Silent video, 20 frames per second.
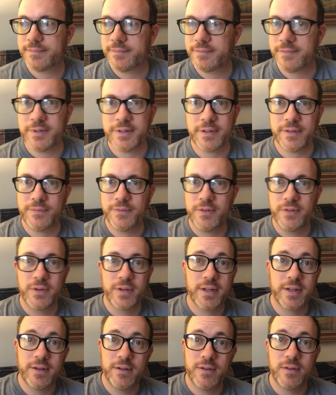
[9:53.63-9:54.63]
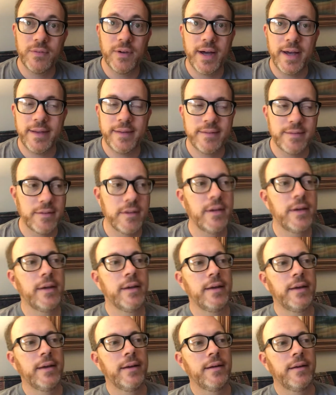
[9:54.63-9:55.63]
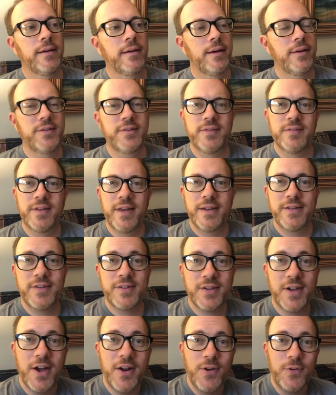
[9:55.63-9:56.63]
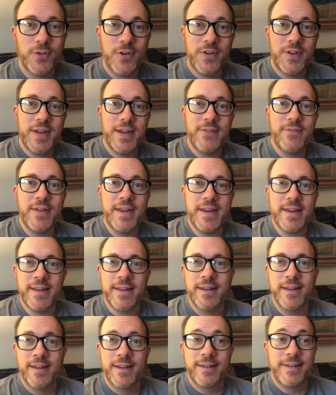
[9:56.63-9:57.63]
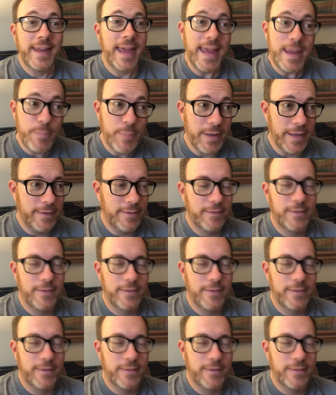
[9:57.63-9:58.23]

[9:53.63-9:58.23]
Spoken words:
if you look at a device. I used to say, just cut on the TV, tape it.